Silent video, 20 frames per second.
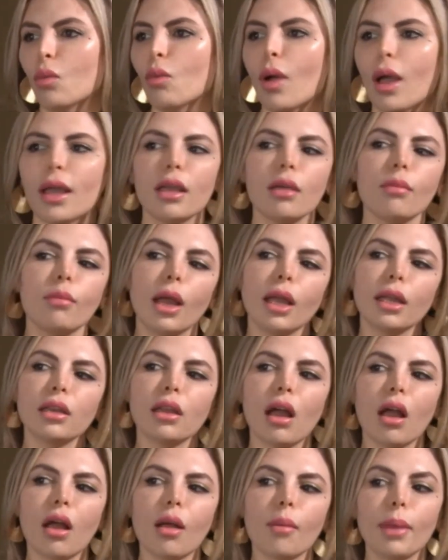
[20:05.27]
Why am I
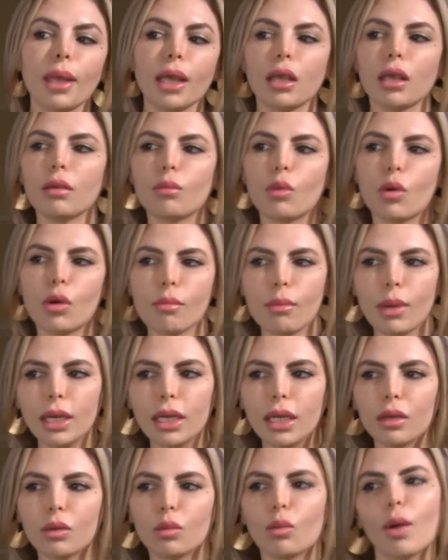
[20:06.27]
not making more
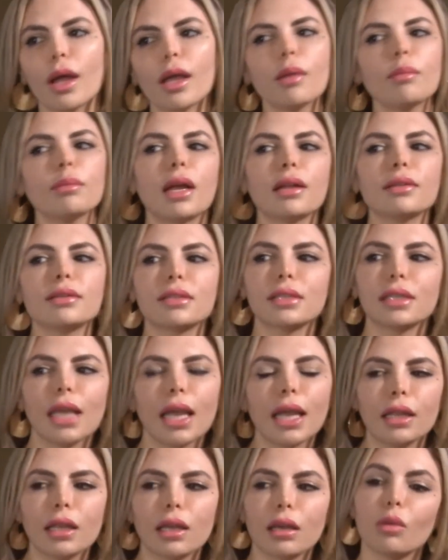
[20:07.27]
money? Why am I not
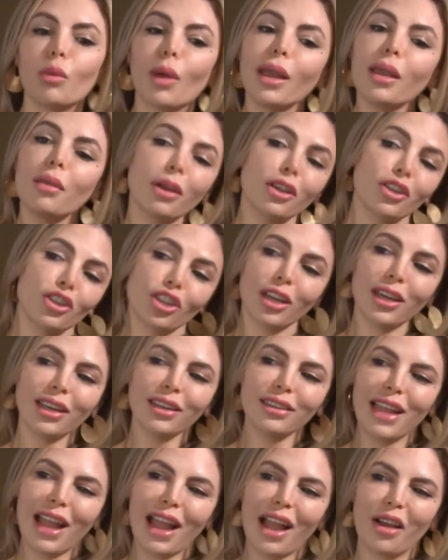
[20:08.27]
scaling? Why am I
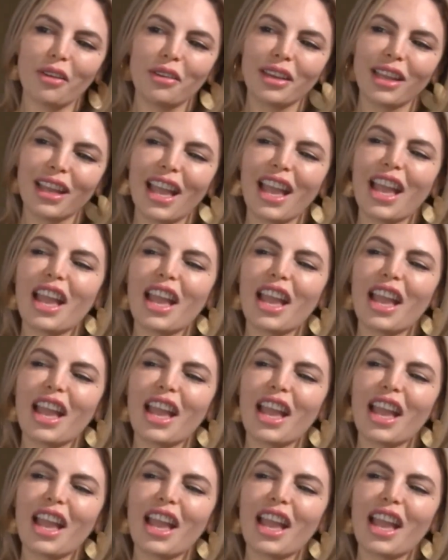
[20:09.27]
shutting down?